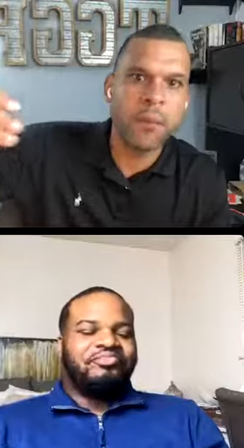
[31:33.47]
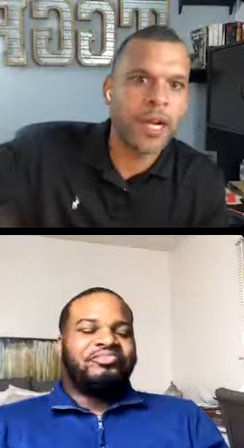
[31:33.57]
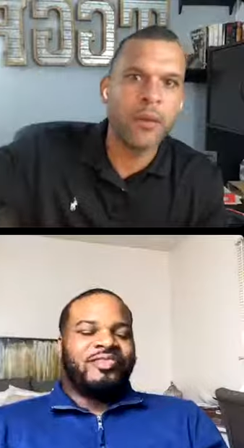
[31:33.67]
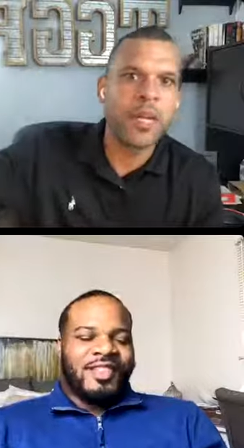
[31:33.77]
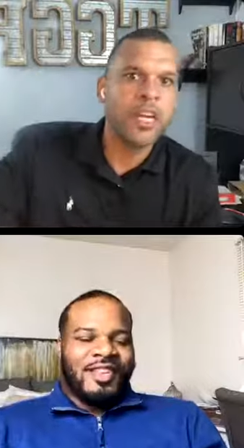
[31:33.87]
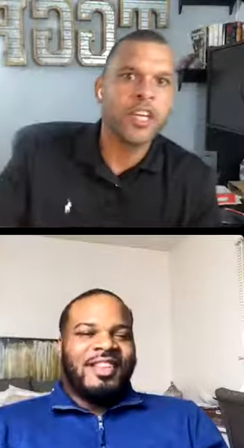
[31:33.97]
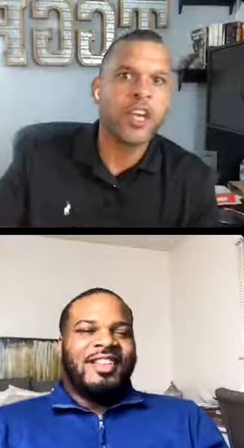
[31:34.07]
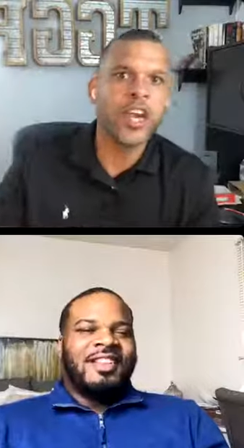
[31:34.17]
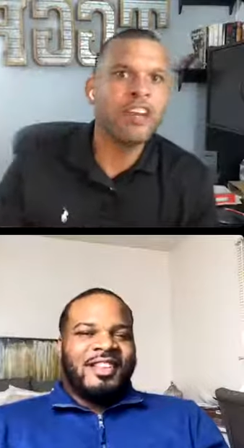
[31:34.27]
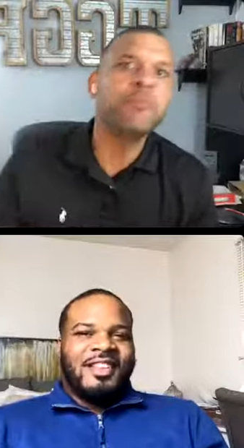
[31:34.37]
Speaker 1: money. You
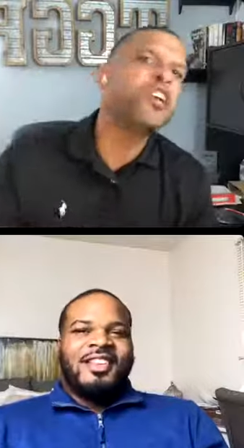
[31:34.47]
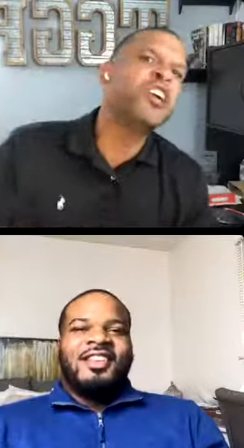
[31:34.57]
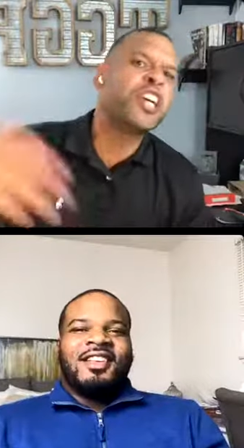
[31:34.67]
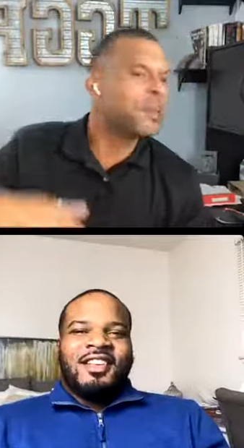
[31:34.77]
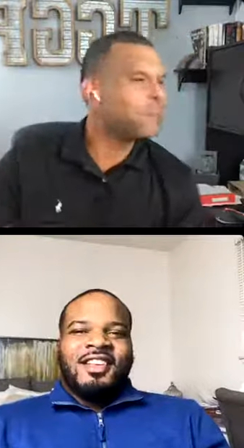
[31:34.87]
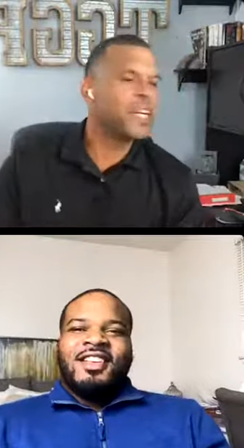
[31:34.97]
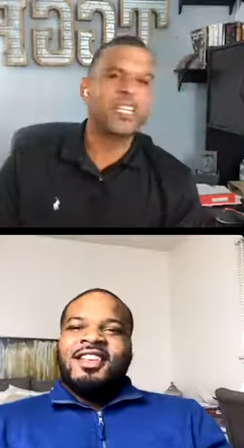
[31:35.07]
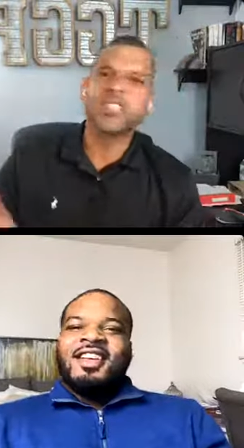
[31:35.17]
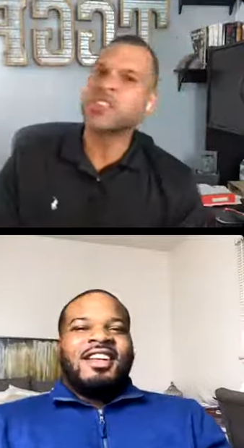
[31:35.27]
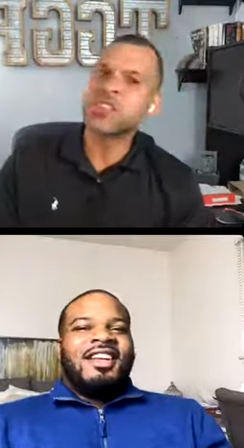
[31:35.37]
ain't even looking. The money
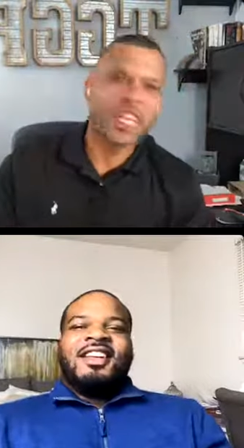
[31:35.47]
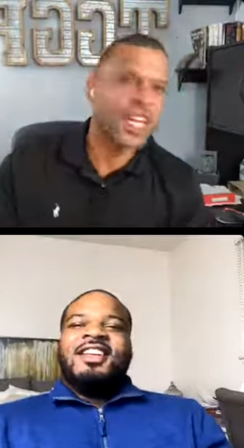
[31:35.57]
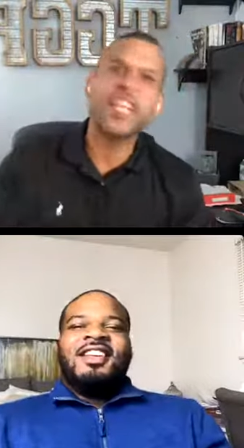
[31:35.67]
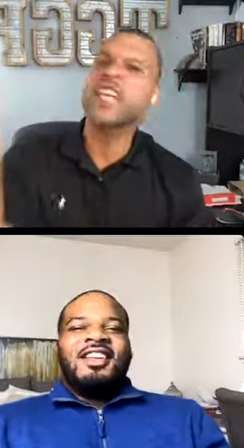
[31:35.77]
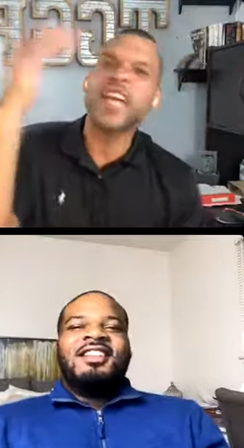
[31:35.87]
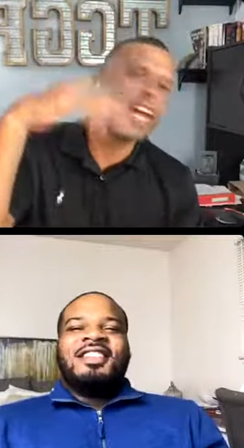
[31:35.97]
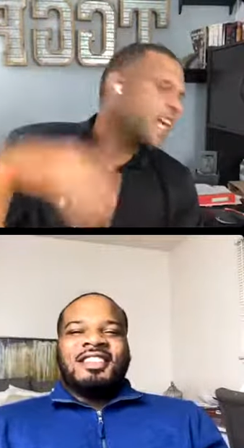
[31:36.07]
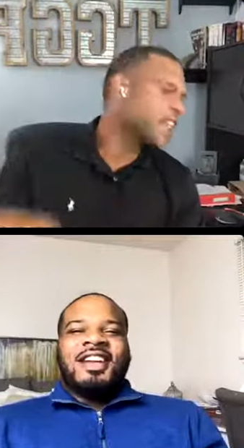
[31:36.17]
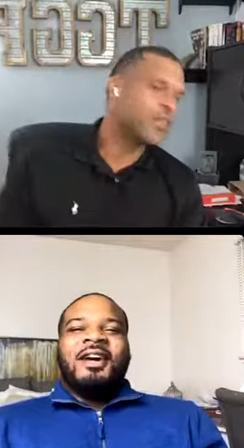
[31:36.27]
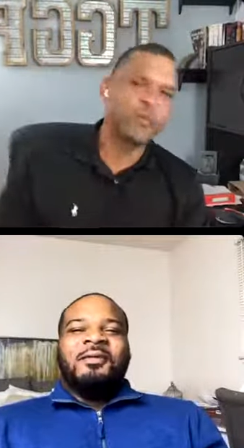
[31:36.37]
just hit you in the
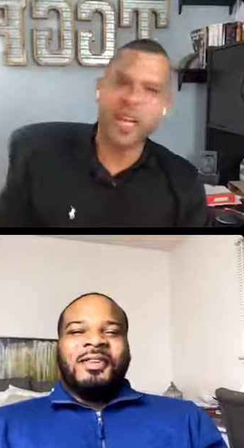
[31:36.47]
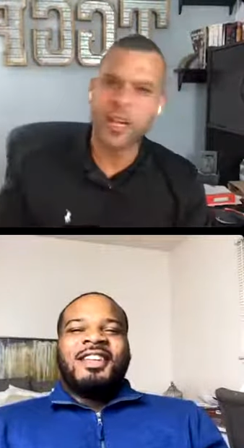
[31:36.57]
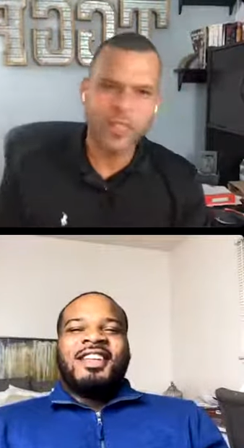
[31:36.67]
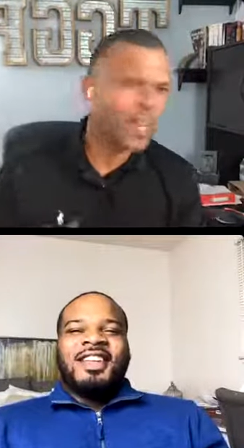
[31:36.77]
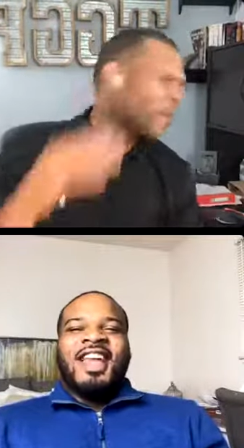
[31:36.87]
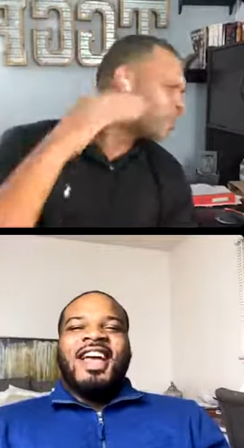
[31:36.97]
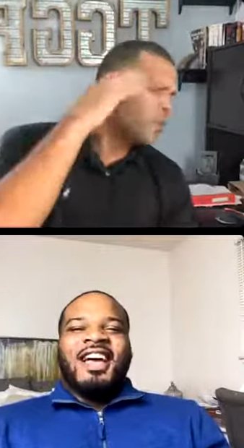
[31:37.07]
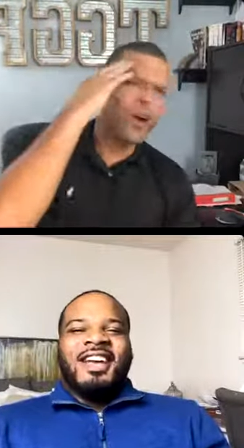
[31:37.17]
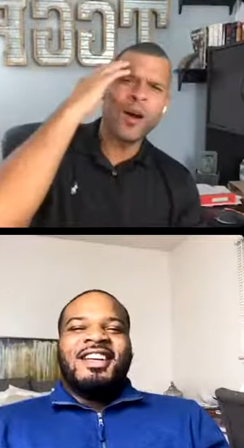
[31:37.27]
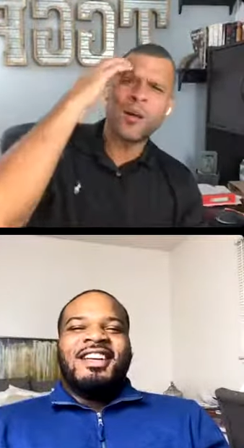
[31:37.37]
head sometimes. You like, yeah.
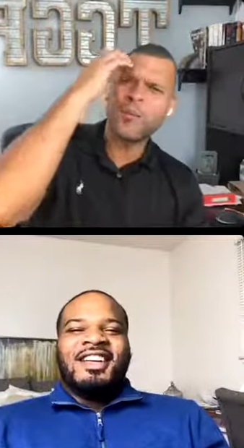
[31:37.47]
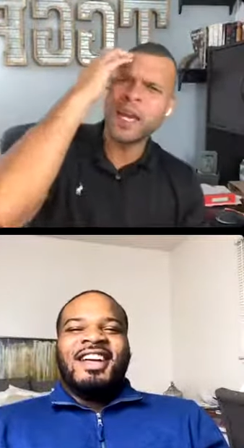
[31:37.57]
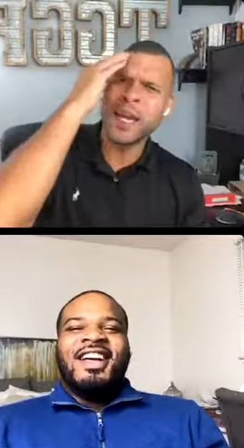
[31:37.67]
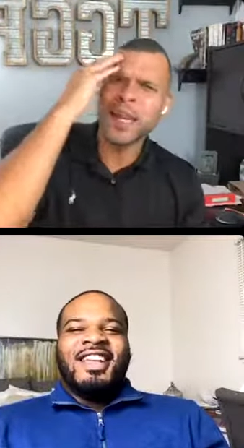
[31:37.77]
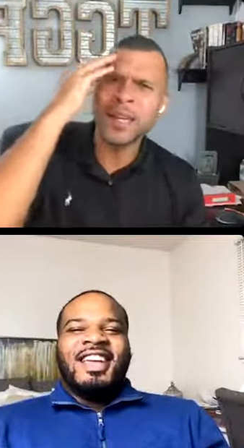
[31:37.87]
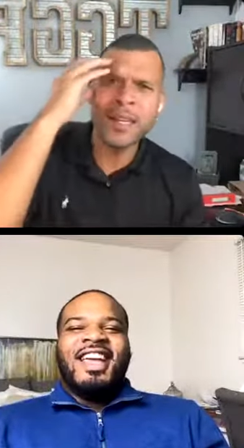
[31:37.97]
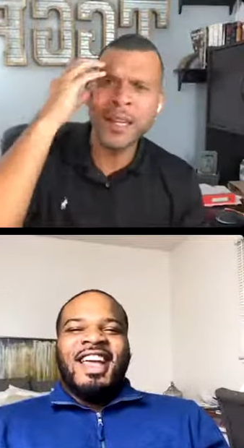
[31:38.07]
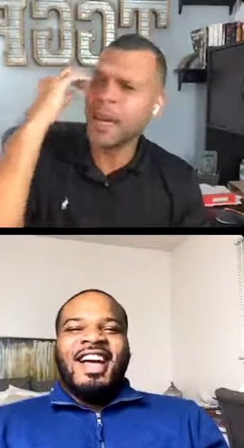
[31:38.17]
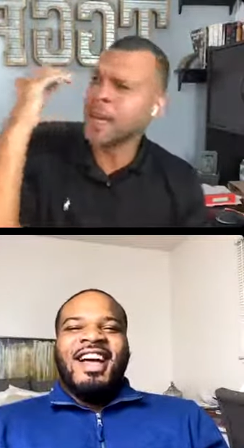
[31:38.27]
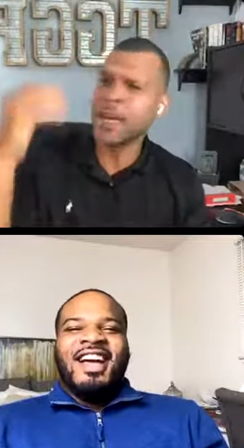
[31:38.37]
oh man, that
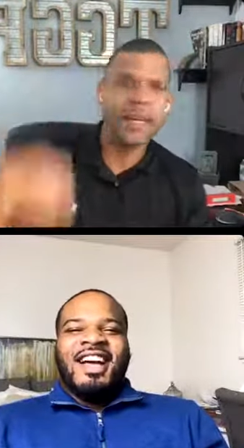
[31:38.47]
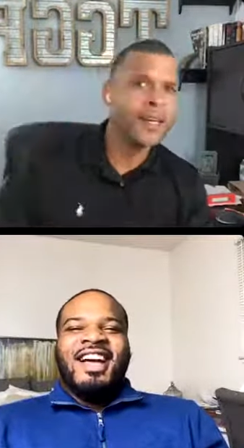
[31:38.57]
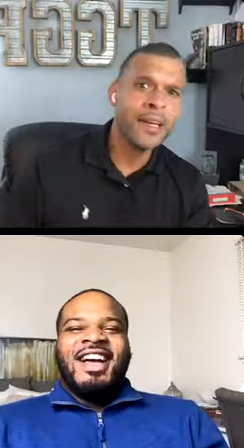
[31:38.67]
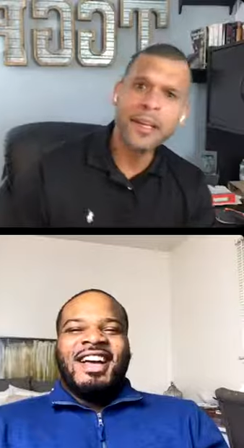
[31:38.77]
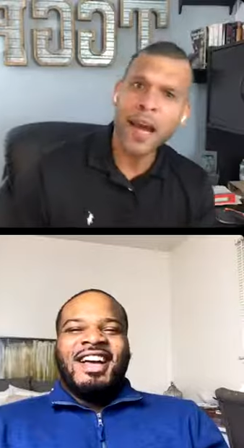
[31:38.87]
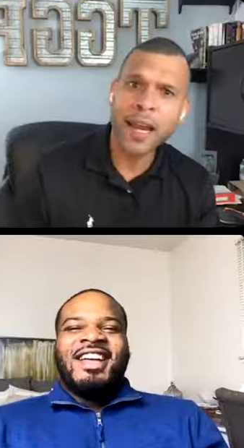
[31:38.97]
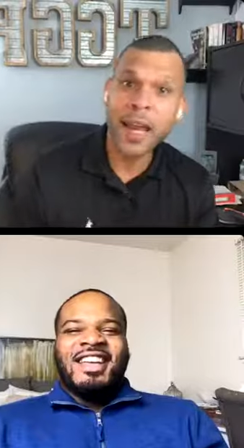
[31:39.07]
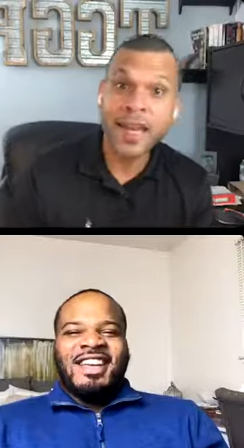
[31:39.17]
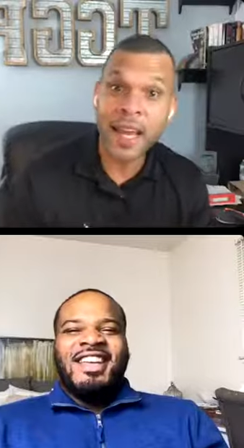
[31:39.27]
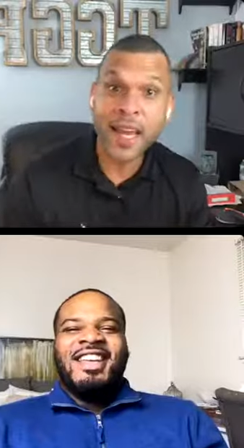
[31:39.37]
hey, I
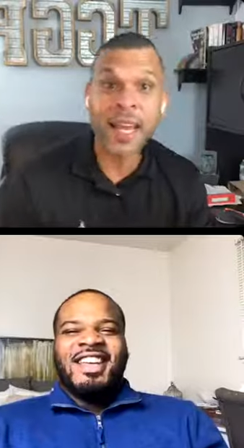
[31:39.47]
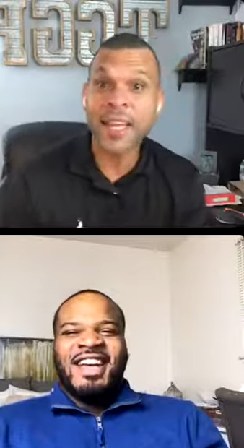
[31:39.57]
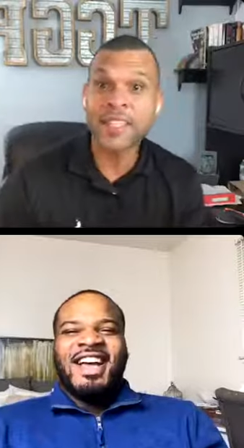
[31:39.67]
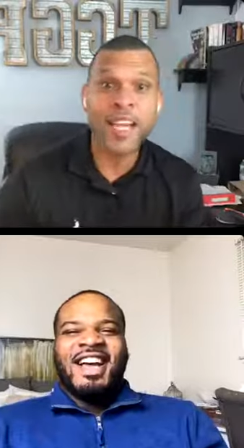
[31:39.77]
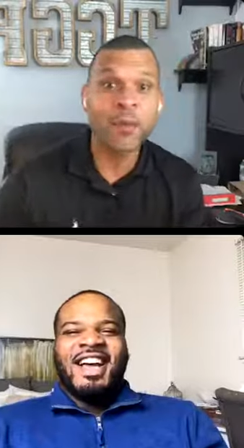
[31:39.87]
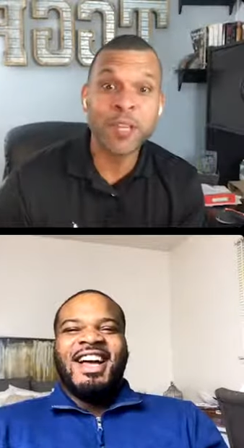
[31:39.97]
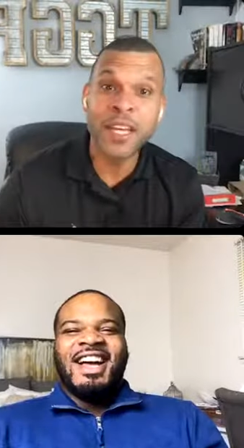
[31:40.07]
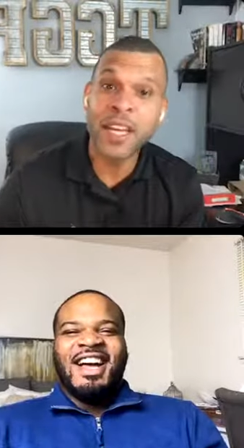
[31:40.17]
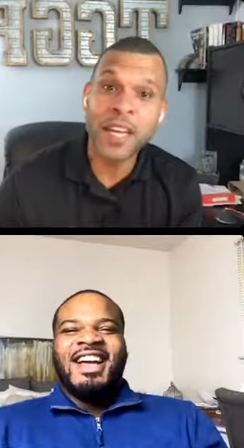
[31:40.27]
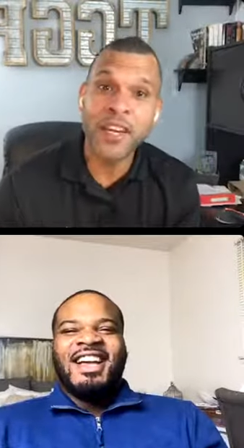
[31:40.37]
like that kind of slap in
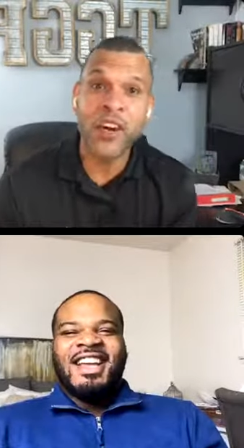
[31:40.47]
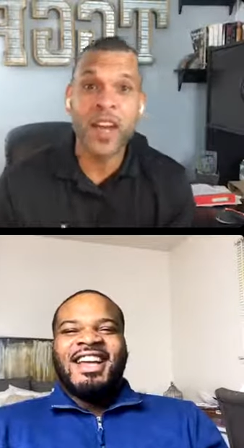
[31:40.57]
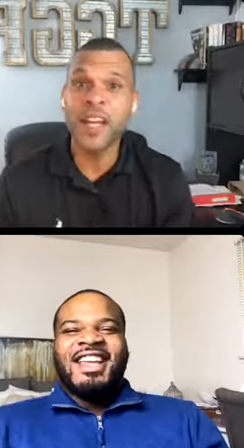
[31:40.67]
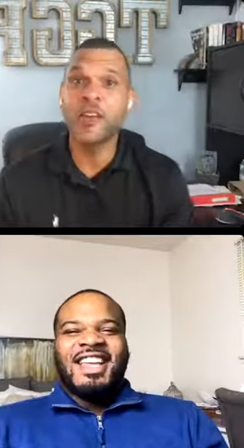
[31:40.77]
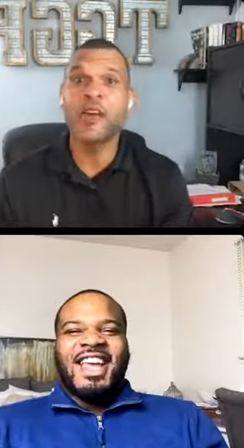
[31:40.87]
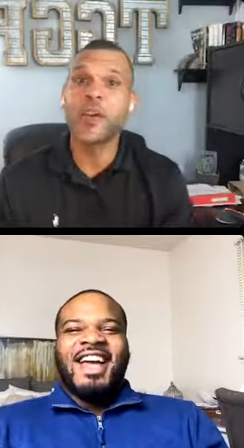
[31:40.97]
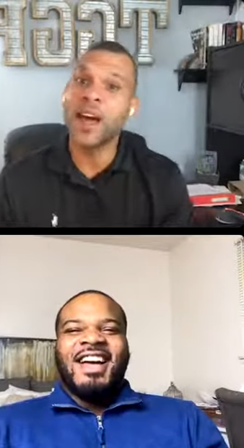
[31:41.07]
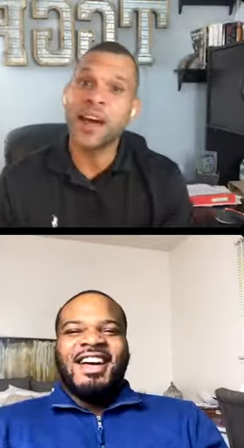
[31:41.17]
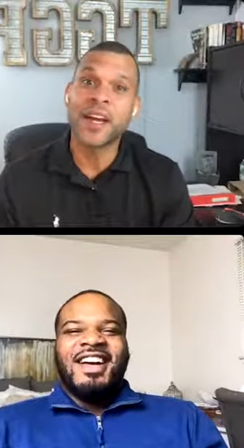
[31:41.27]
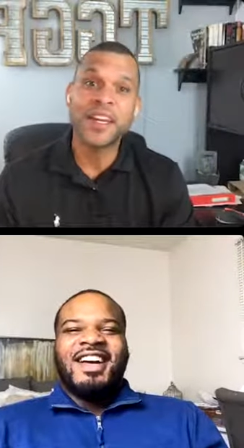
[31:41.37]
the head though. I ain't gonna
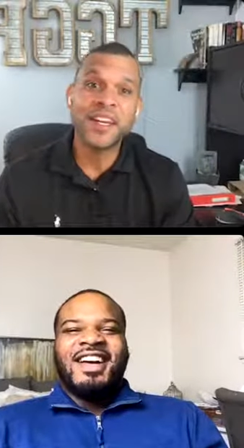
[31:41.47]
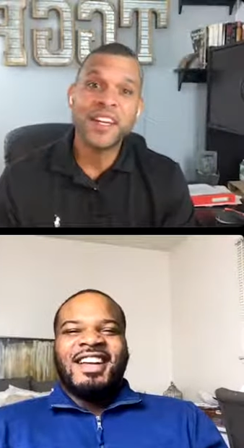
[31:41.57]
lie.